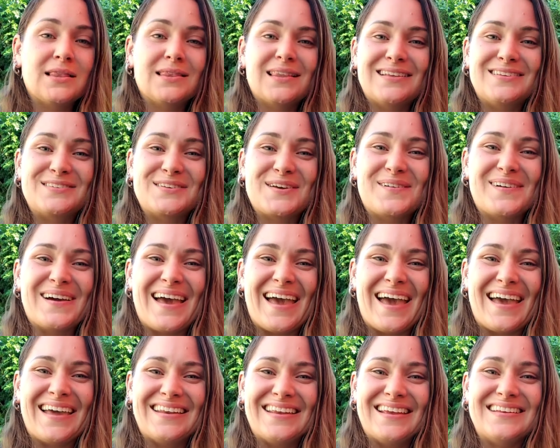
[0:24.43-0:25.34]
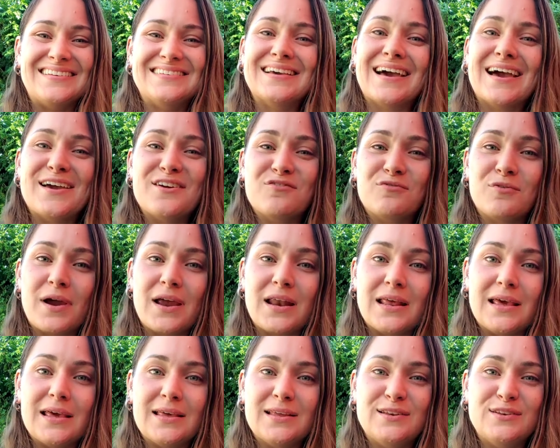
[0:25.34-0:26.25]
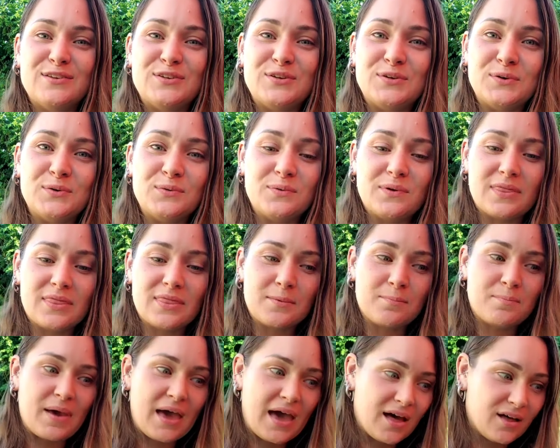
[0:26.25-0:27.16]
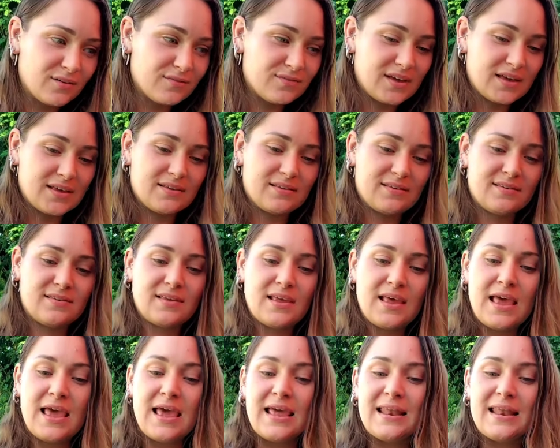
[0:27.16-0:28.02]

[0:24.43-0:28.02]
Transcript: Let's go ahead and dive right into the pelvis.